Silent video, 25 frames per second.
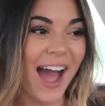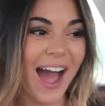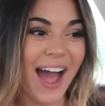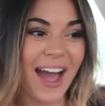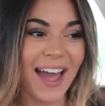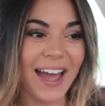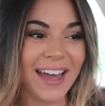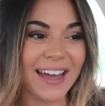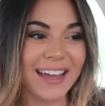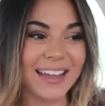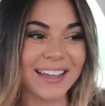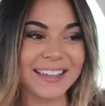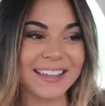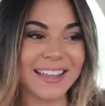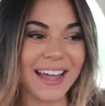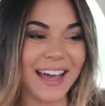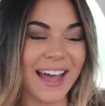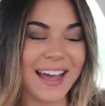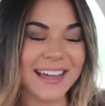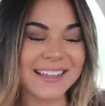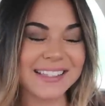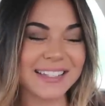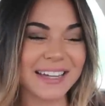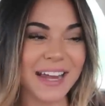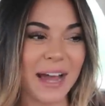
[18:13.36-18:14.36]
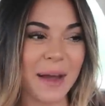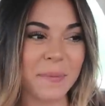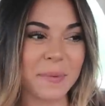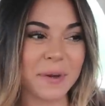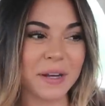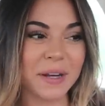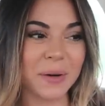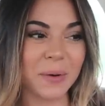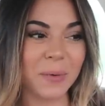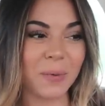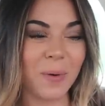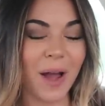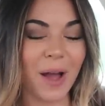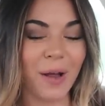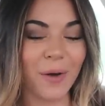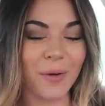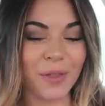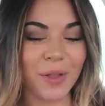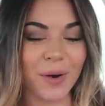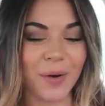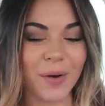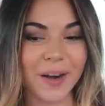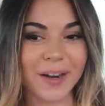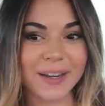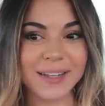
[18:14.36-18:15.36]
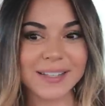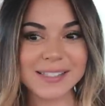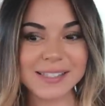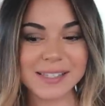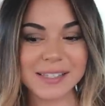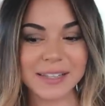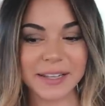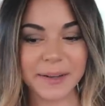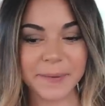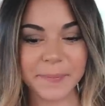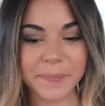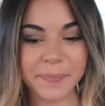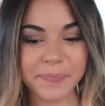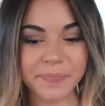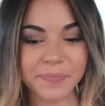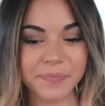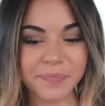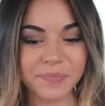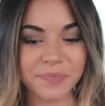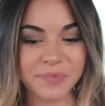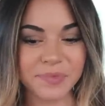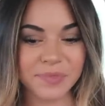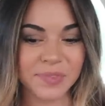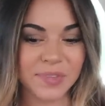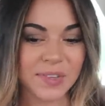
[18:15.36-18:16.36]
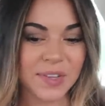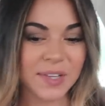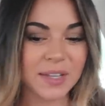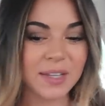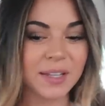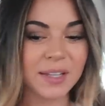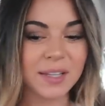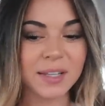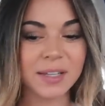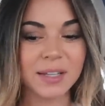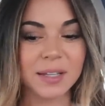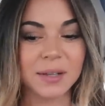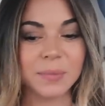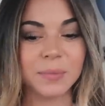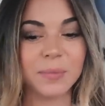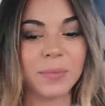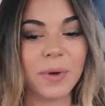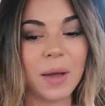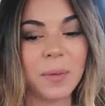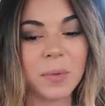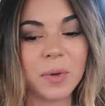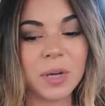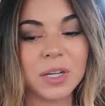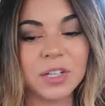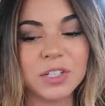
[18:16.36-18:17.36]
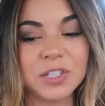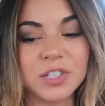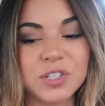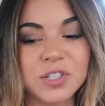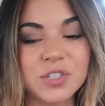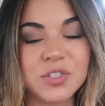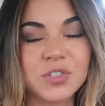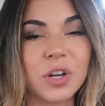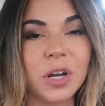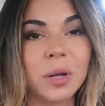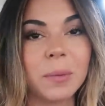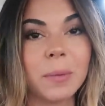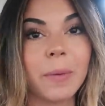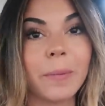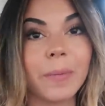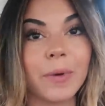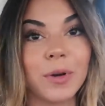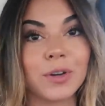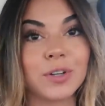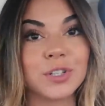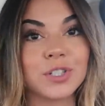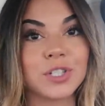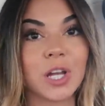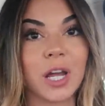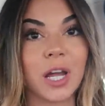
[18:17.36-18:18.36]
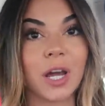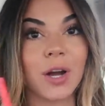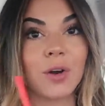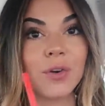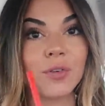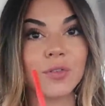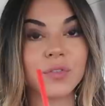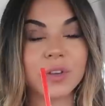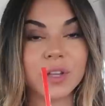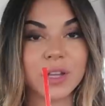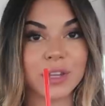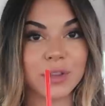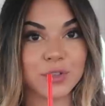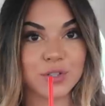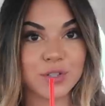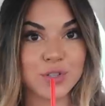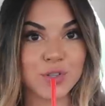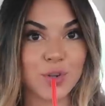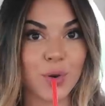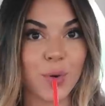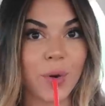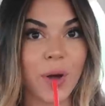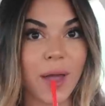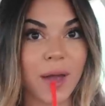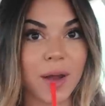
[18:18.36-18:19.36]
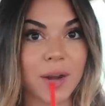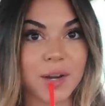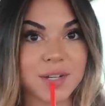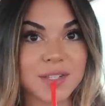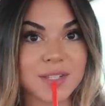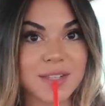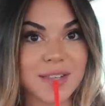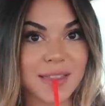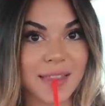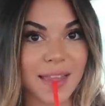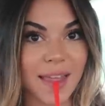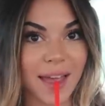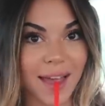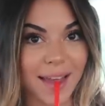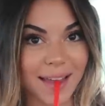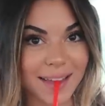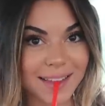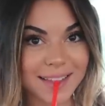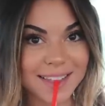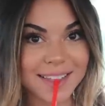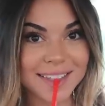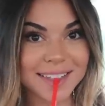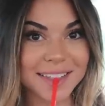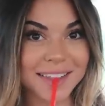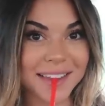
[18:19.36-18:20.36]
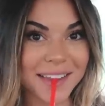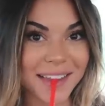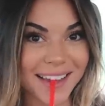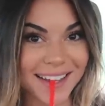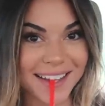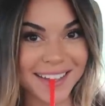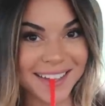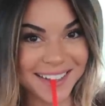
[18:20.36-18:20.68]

That hasn't happened in a while though, honestly. But I'm gonna just drink my milkshake. Hopefully there's no hairs in this.